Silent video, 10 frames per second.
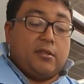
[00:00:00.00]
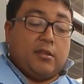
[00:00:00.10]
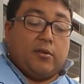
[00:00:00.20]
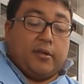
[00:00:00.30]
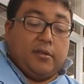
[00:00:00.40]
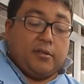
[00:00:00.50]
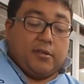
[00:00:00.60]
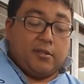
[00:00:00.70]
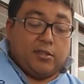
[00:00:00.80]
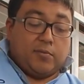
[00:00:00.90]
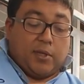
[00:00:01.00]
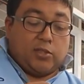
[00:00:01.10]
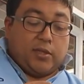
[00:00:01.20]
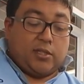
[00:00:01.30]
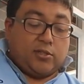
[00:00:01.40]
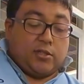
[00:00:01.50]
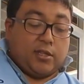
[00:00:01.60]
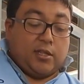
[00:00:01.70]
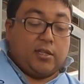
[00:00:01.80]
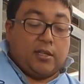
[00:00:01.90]
Anyway, my sweat is
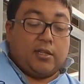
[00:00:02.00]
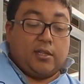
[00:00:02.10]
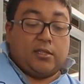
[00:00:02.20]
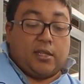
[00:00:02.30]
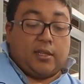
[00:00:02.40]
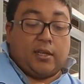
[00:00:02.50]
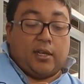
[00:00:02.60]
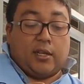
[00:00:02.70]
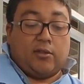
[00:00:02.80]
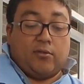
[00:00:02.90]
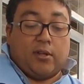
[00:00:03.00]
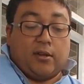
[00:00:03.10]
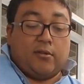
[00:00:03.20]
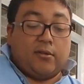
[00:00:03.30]
already dirty, there's nothing I can do now.